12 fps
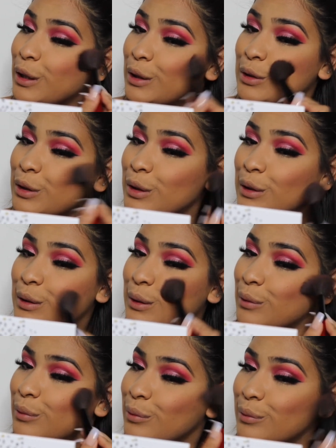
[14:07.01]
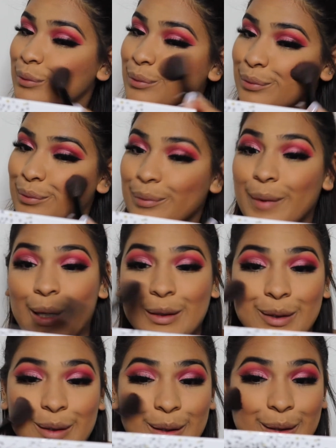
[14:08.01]
it just
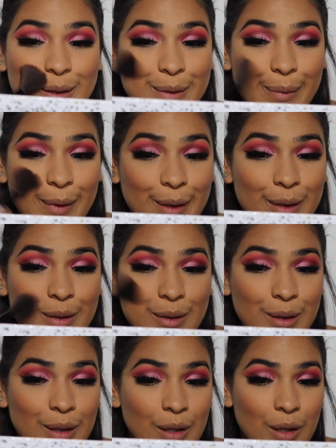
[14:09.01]
magically disappears.